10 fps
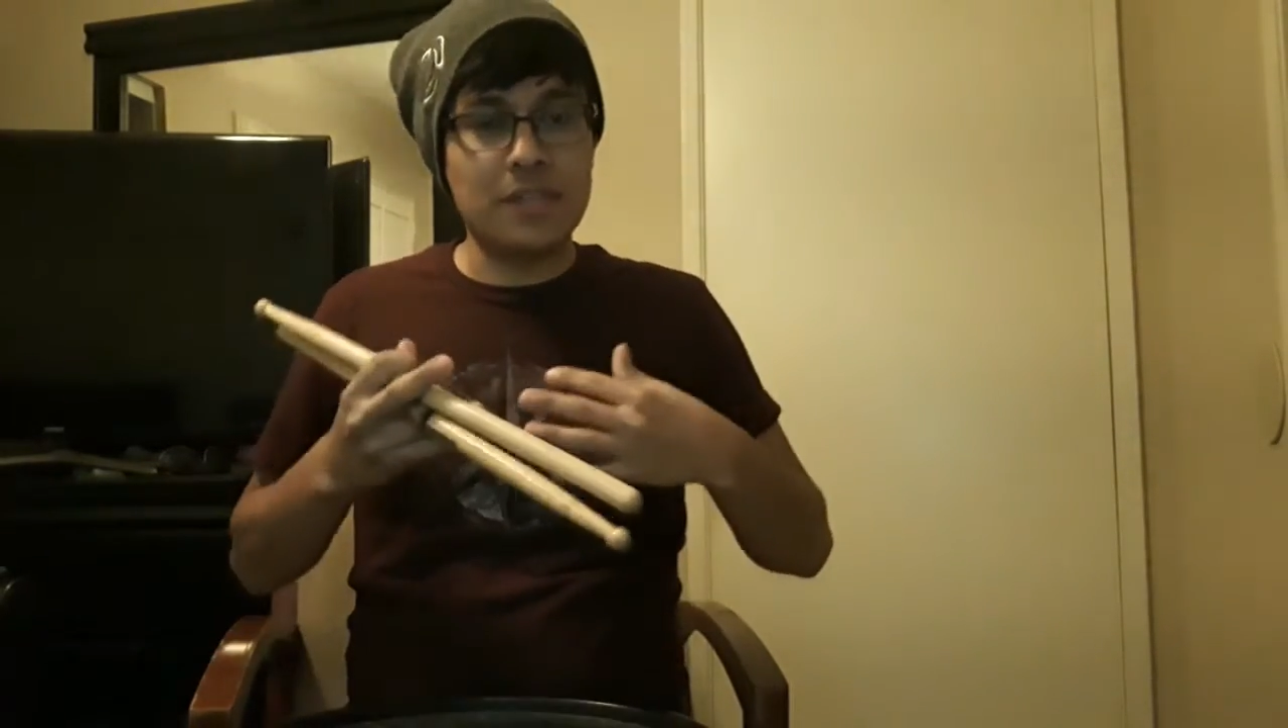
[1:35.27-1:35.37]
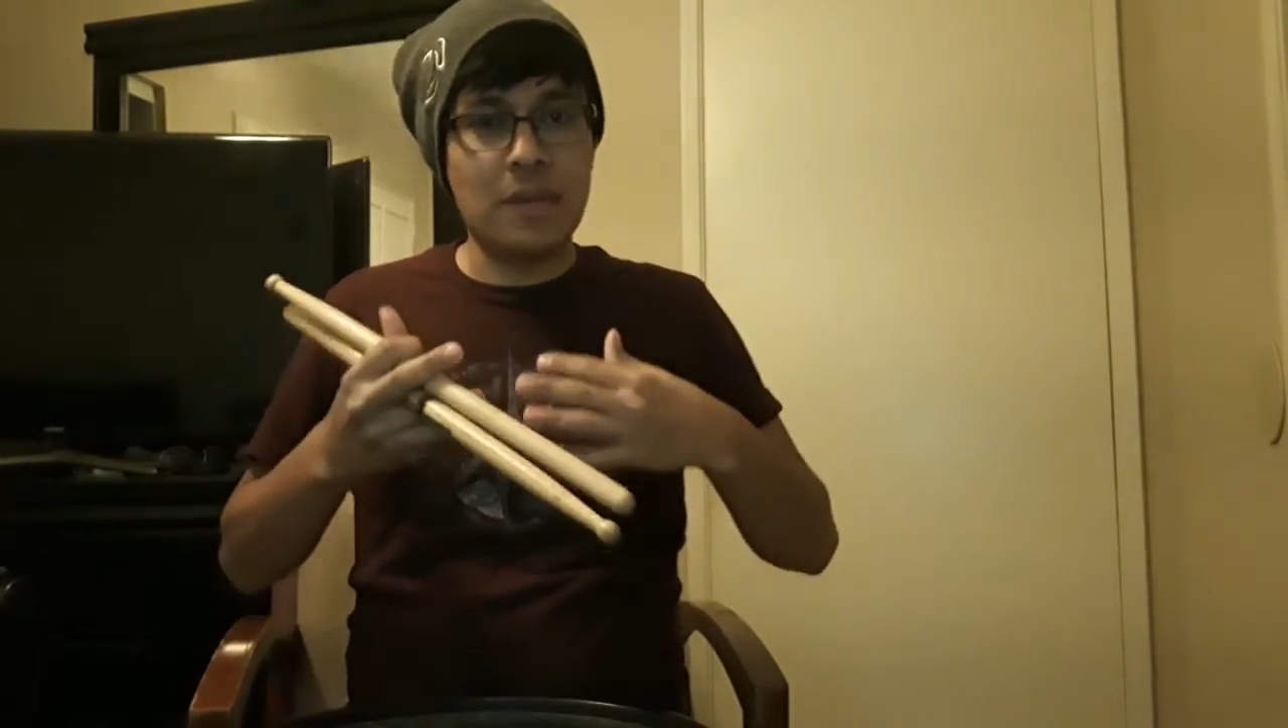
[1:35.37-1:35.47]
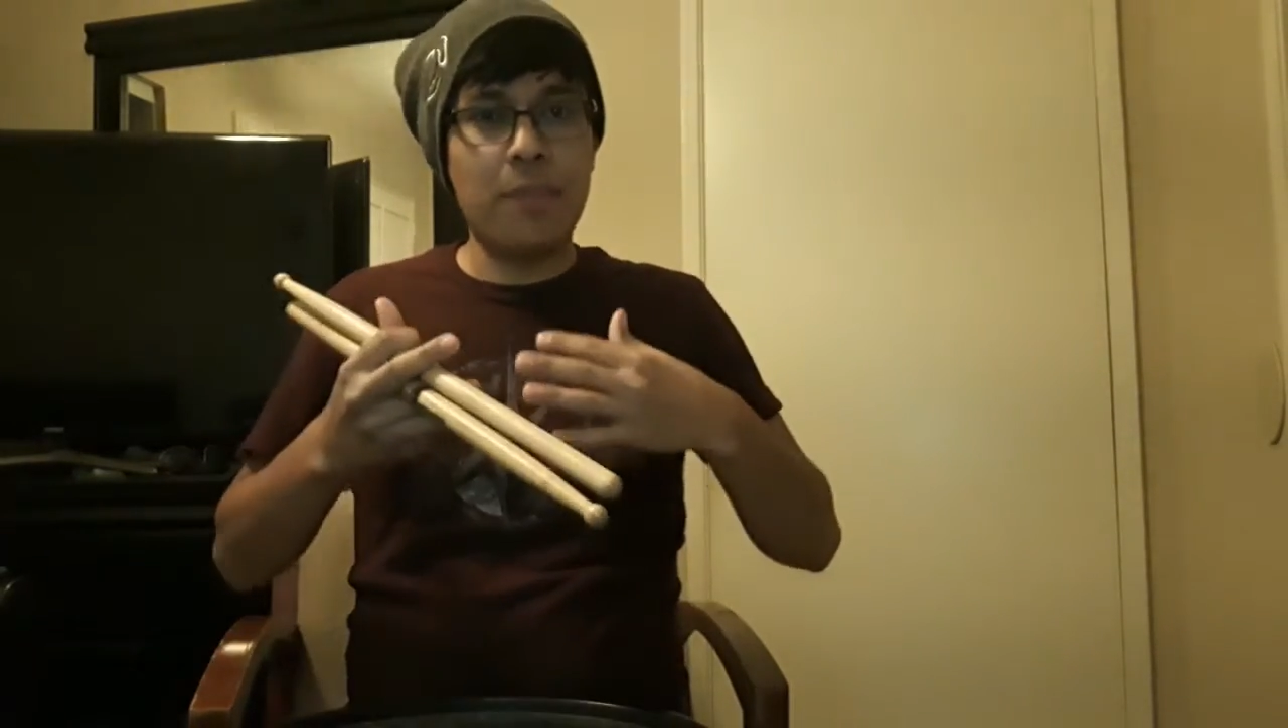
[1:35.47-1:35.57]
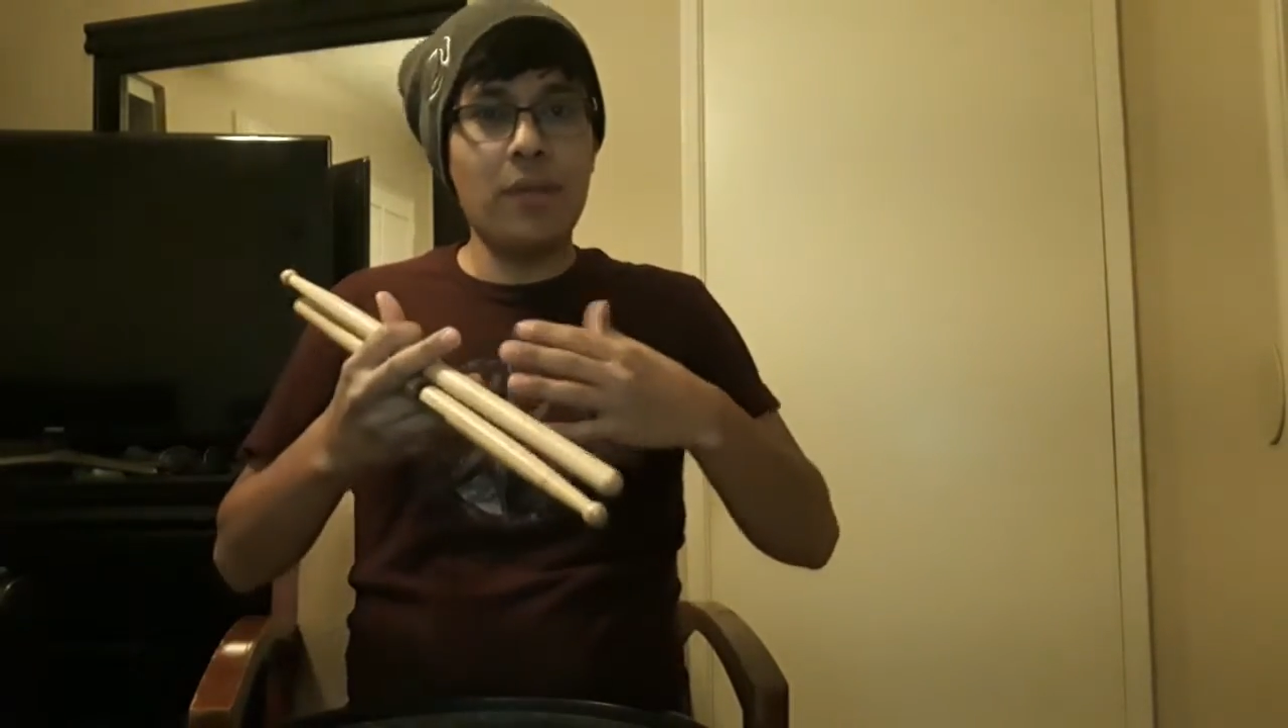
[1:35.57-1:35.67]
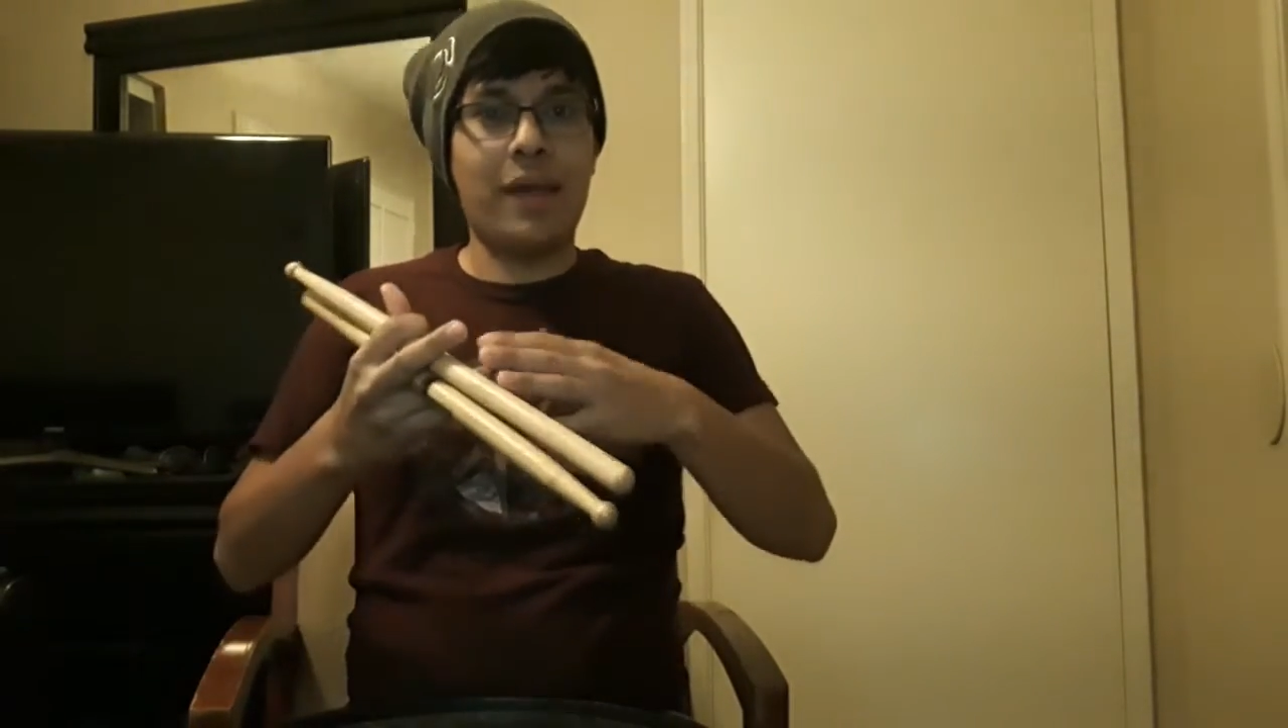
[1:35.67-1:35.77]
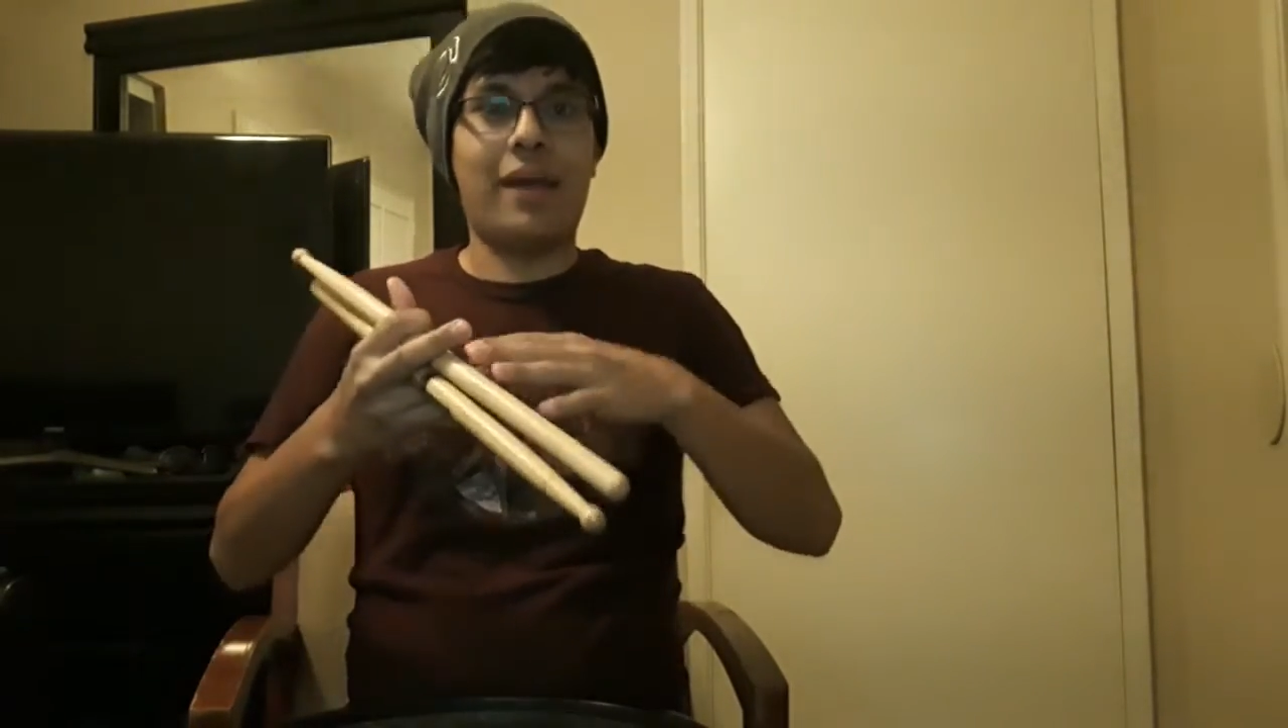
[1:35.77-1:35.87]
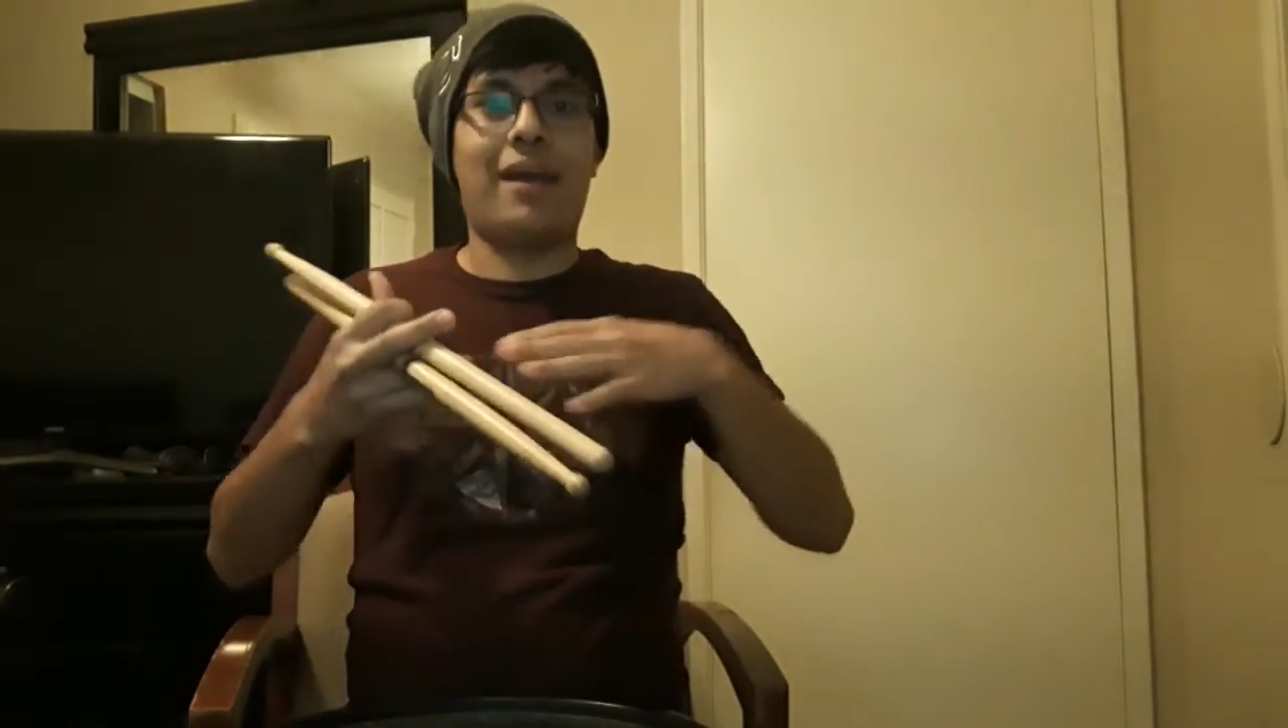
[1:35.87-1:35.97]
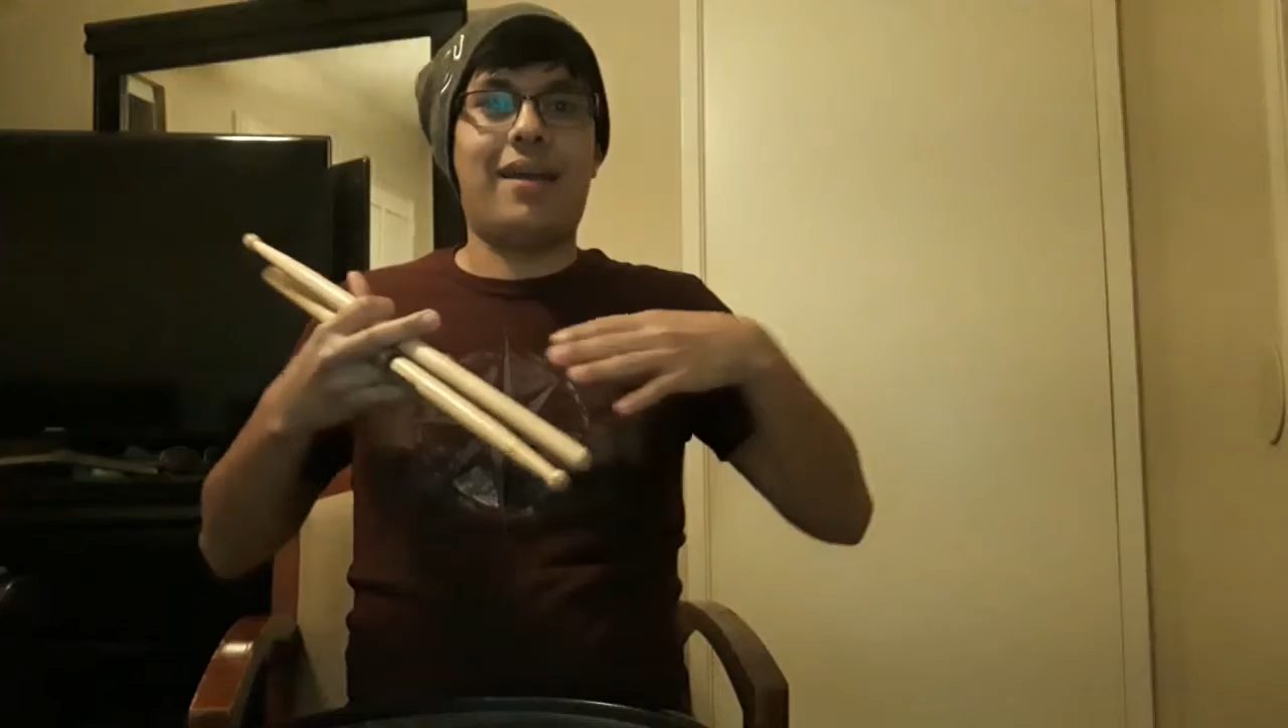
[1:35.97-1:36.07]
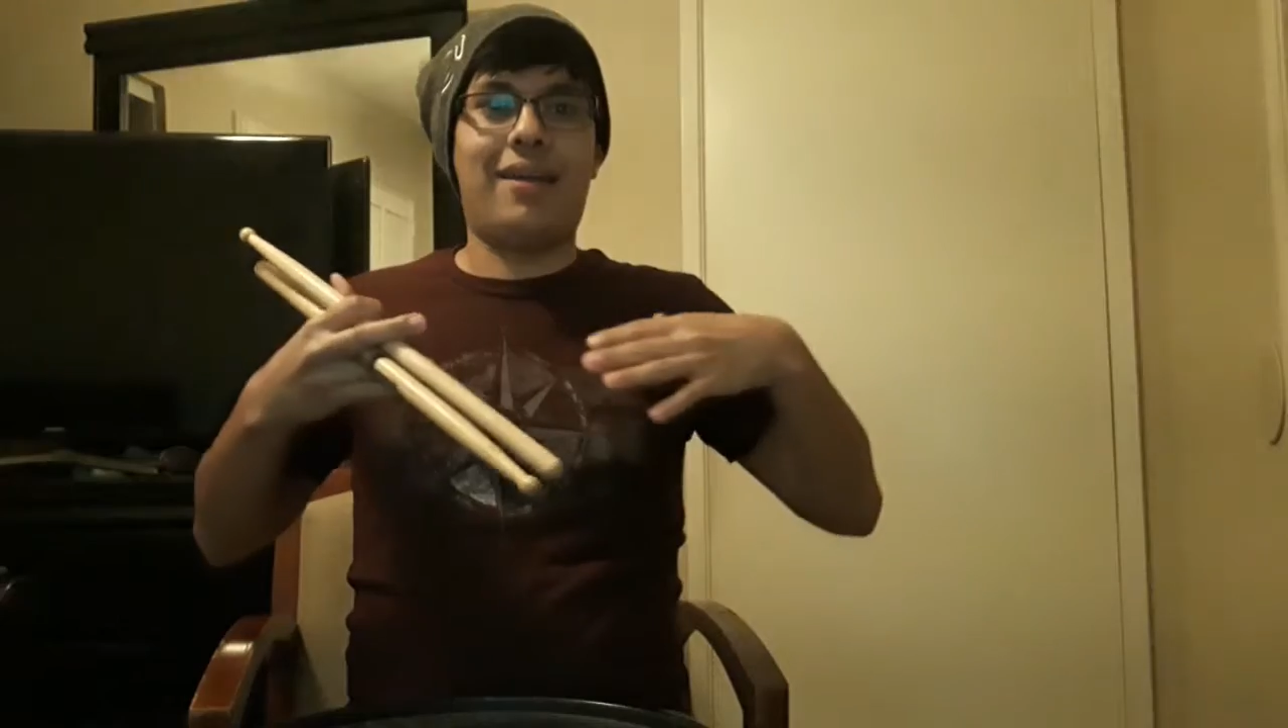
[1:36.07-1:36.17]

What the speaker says: tempo like